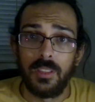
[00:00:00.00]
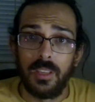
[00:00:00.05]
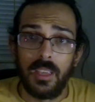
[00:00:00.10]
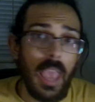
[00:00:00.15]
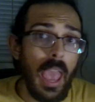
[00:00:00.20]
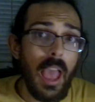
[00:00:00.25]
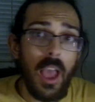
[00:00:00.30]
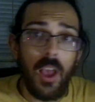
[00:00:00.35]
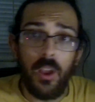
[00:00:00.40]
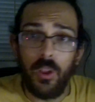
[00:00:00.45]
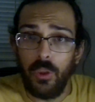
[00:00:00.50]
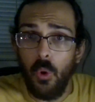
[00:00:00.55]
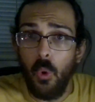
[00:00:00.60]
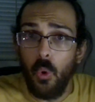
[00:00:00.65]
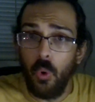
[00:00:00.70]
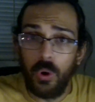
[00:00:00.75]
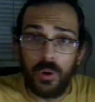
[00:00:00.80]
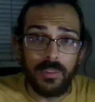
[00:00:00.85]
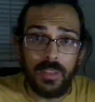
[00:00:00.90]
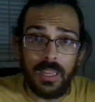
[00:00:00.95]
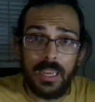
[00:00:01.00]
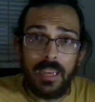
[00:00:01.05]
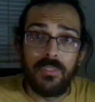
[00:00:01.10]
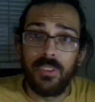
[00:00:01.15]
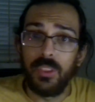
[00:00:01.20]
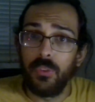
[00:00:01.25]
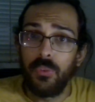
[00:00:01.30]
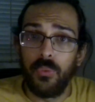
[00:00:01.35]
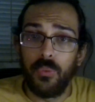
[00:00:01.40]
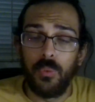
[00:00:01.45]
How, or even
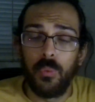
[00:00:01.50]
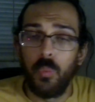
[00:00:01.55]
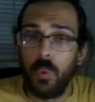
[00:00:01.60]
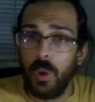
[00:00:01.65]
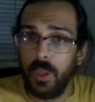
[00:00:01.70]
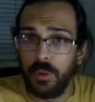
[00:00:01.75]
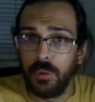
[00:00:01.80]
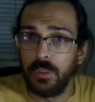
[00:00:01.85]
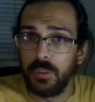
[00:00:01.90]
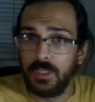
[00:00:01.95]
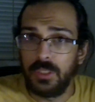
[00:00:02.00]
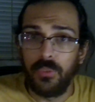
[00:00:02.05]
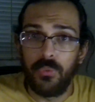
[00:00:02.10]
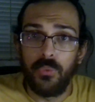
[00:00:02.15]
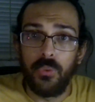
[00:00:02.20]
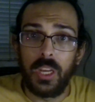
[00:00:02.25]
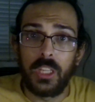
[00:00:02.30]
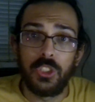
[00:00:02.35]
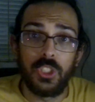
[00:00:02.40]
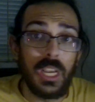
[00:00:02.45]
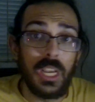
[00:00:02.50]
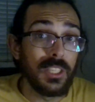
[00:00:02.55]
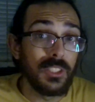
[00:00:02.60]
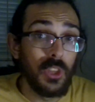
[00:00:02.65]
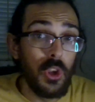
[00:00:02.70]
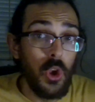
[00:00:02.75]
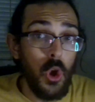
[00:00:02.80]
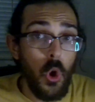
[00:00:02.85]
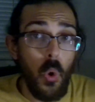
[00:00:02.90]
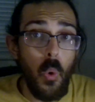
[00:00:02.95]
the, whether it was the franchise
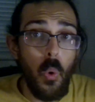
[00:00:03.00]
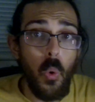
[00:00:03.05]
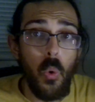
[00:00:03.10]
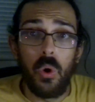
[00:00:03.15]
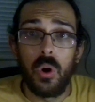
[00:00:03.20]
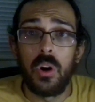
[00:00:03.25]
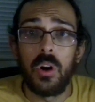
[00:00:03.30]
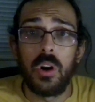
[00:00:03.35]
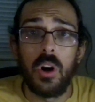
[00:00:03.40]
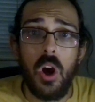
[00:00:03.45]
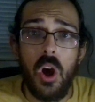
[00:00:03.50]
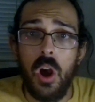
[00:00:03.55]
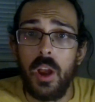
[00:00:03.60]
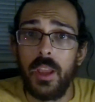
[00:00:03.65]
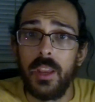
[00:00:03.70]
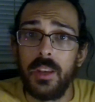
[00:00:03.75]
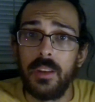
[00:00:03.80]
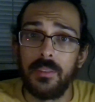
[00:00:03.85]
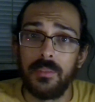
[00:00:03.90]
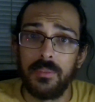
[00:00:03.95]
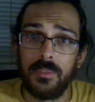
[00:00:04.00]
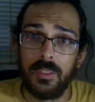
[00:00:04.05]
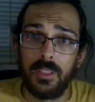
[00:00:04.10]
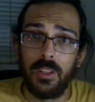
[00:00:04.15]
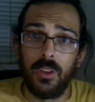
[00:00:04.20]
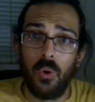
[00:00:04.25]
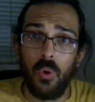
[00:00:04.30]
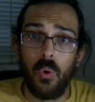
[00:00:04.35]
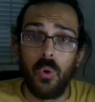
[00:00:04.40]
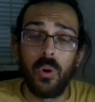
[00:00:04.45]
or on
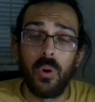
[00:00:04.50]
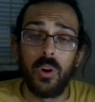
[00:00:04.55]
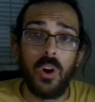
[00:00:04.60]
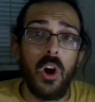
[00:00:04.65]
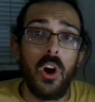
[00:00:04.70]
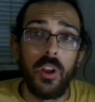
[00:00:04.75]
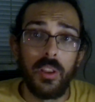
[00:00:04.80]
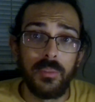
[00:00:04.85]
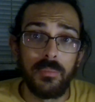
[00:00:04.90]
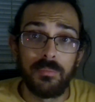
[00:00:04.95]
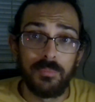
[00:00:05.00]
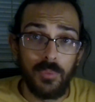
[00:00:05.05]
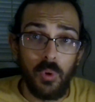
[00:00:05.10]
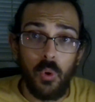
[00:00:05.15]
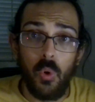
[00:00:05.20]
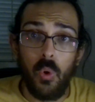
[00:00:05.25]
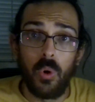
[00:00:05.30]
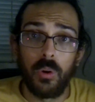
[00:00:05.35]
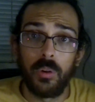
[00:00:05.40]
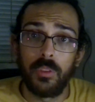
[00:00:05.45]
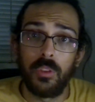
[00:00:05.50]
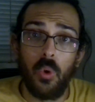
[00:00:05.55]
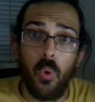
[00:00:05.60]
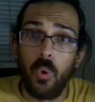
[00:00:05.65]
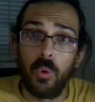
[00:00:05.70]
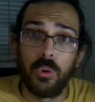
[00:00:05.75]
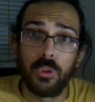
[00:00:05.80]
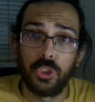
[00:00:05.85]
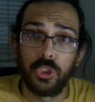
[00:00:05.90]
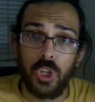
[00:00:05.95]
or on horror, the
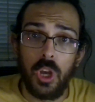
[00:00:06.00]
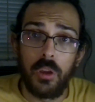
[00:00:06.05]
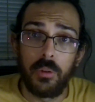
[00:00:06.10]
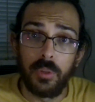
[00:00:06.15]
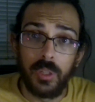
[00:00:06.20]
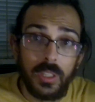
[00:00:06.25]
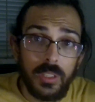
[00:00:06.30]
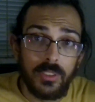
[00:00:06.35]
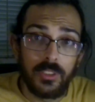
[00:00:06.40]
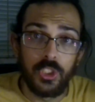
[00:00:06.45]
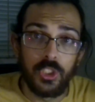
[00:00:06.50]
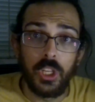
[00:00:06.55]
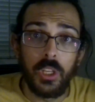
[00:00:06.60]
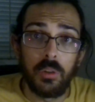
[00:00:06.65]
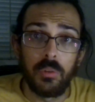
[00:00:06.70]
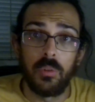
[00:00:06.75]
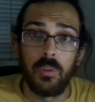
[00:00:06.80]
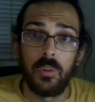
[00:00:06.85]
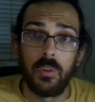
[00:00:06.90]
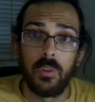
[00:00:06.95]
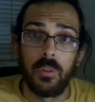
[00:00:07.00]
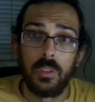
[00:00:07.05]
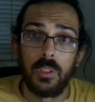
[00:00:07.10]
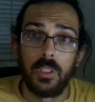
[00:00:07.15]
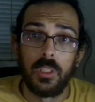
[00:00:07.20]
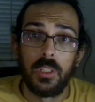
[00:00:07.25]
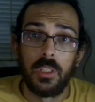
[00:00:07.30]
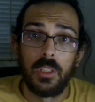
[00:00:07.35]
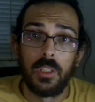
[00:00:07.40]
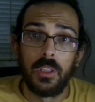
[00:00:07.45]
horror genre in general.
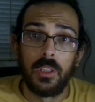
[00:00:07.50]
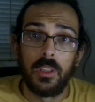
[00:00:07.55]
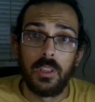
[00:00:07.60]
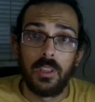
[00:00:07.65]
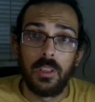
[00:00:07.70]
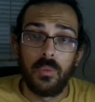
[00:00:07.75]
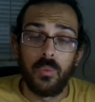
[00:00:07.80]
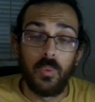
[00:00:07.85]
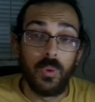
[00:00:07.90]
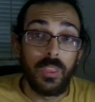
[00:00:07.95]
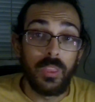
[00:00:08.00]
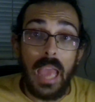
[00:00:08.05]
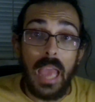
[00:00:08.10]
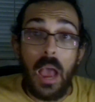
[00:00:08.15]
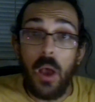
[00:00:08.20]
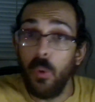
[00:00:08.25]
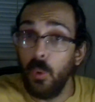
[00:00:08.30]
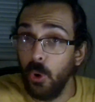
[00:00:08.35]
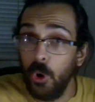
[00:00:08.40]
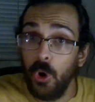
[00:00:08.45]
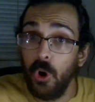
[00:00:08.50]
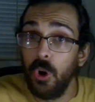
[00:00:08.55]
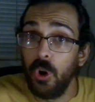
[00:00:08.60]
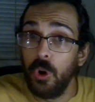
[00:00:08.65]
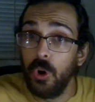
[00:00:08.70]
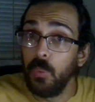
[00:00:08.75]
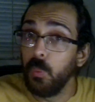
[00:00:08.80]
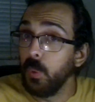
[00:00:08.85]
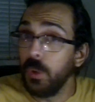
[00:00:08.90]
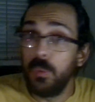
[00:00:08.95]
Without
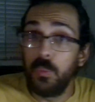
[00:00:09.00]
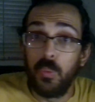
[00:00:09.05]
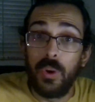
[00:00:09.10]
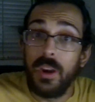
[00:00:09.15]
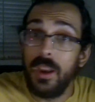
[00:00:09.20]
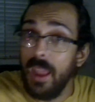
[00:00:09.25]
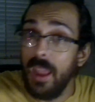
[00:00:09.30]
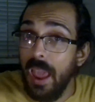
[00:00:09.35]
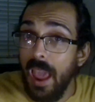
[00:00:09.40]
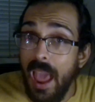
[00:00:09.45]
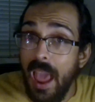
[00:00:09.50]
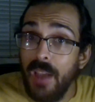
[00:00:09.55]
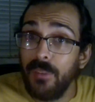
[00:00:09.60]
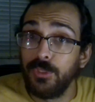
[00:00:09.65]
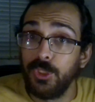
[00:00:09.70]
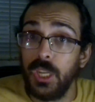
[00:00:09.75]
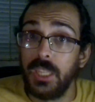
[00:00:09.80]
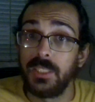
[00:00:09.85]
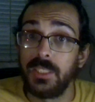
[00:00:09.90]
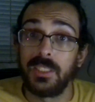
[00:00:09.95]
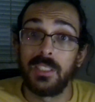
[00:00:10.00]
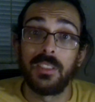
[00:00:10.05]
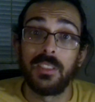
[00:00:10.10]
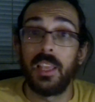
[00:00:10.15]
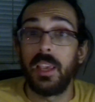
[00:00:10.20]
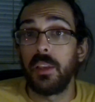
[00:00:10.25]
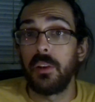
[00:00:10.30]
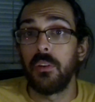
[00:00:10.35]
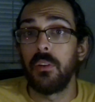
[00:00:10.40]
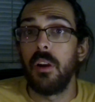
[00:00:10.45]
her, we wouldn't have Jason
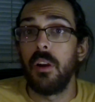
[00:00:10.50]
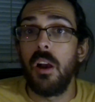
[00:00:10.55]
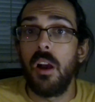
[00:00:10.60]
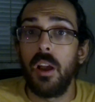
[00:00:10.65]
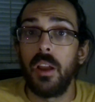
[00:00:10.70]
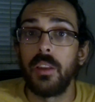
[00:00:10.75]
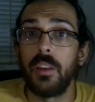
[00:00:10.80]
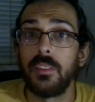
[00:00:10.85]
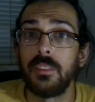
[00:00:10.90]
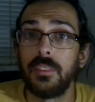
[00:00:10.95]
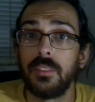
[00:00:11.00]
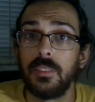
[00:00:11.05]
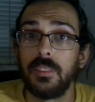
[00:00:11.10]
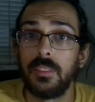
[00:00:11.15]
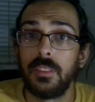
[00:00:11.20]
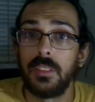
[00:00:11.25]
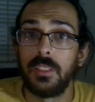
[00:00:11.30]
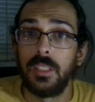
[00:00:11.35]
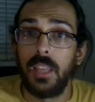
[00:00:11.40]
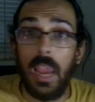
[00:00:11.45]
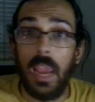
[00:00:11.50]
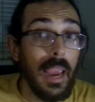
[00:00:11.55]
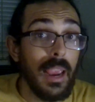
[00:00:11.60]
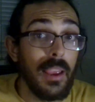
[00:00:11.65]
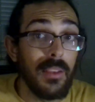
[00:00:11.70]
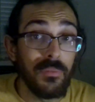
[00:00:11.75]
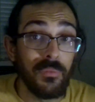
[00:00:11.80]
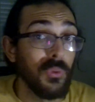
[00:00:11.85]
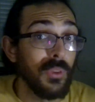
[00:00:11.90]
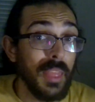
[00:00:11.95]
later on.
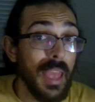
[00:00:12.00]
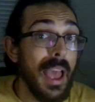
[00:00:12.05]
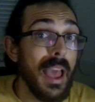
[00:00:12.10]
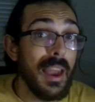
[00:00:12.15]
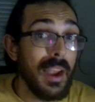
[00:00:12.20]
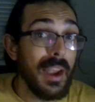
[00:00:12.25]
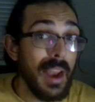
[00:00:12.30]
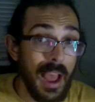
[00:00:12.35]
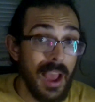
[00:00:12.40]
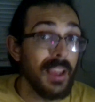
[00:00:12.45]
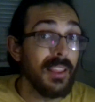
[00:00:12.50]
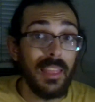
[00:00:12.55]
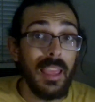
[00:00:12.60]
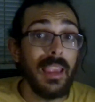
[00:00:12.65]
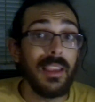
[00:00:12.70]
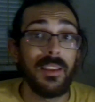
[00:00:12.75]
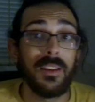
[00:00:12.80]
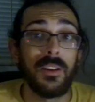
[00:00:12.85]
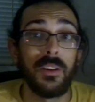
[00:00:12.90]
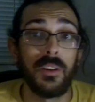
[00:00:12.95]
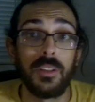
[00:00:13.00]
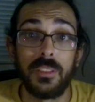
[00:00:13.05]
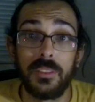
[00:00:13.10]
And for that, I thank her.